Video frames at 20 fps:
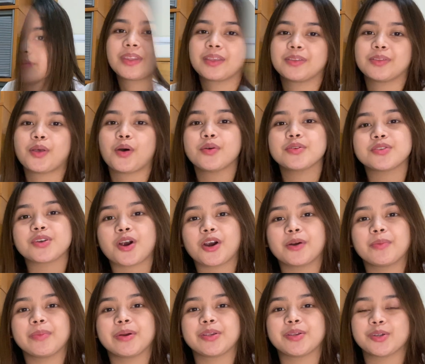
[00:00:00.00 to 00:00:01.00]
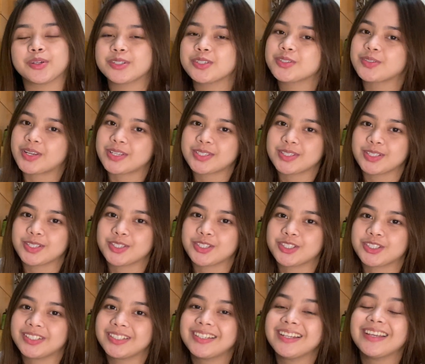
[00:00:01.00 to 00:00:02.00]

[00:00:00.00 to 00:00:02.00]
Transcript: Those are my New Year's resolution.